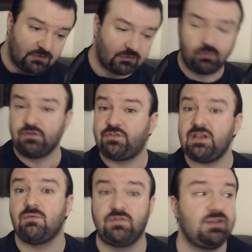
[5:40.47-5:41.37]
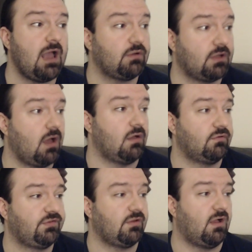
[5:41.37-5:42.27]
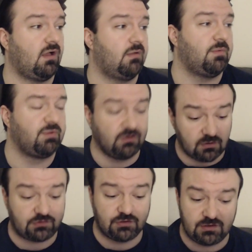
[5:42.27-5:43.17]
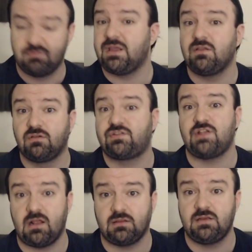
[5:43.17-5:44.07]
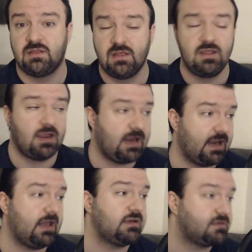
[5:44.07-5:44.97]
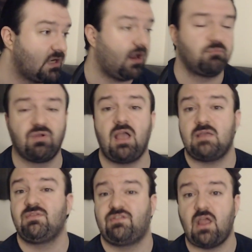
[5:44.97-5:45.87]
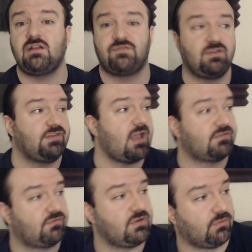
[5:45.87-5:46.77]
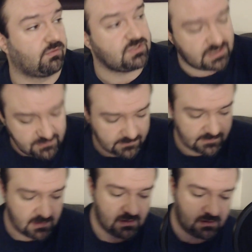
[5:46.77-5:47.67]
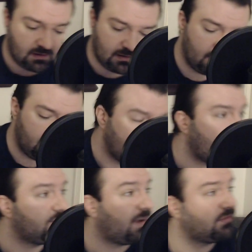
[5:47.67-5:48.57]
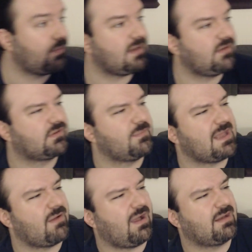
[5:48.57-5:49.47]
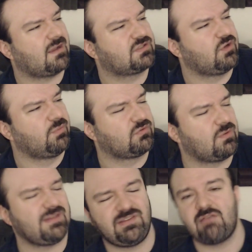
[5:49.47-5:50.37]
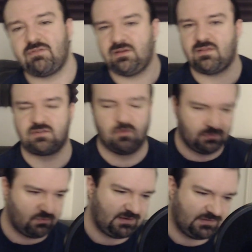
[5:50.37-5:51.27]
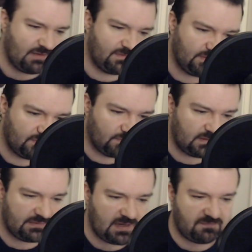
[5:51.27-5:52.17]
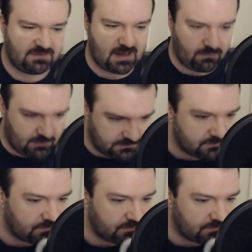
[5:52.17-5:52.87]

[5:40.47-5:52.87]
so we'll see. We'll see how it goes. Um, but it looks good to me. It looks solid, and you know I'm I am excited for Assassin's Creed Origins. Um, and that, by the way, it is coming out on October 27th. October 27th is the release date for that one.